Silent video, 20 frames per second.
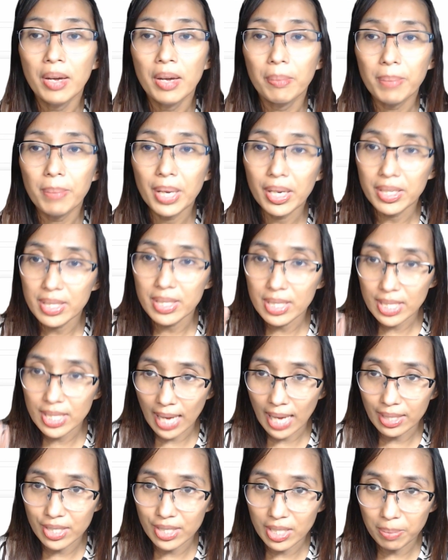because
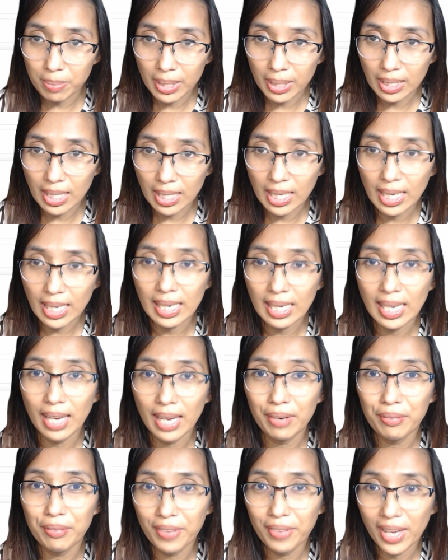ChatGPT can
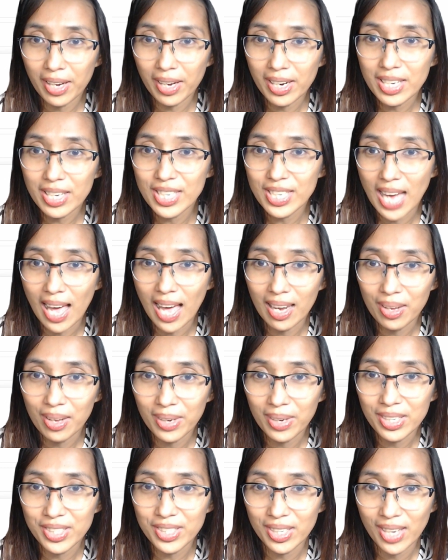get very shallow
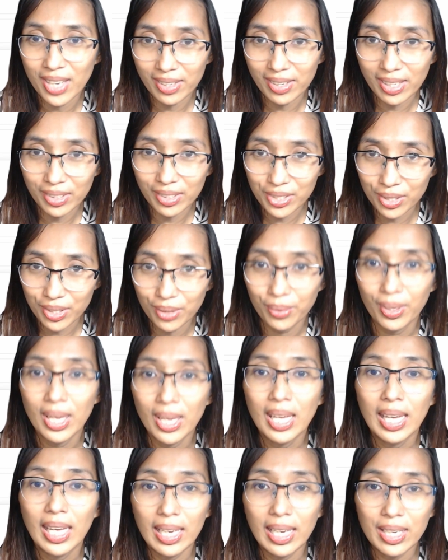and generic too
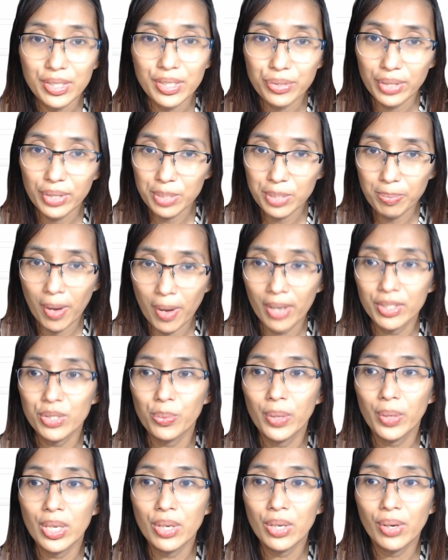in its
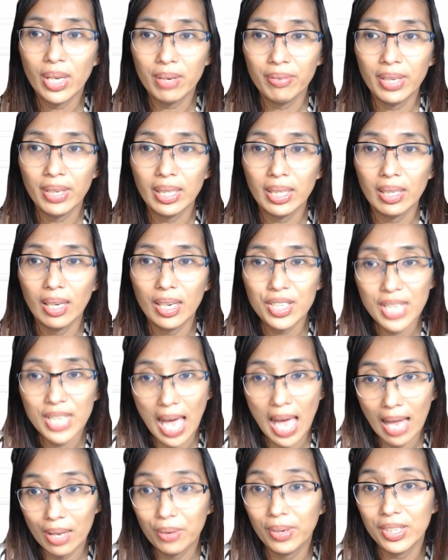response when you give it a
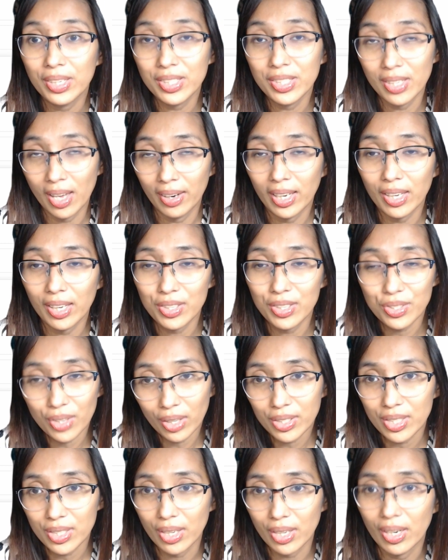shallow and generic
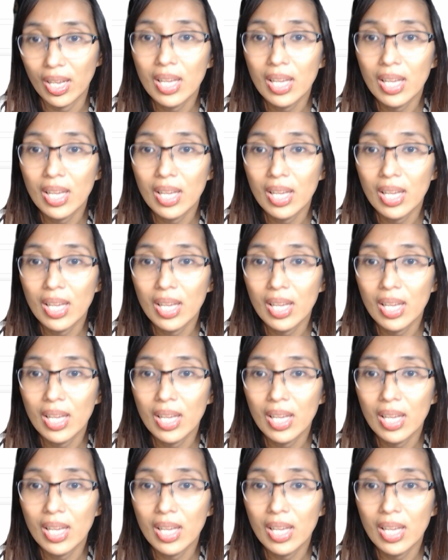instruction.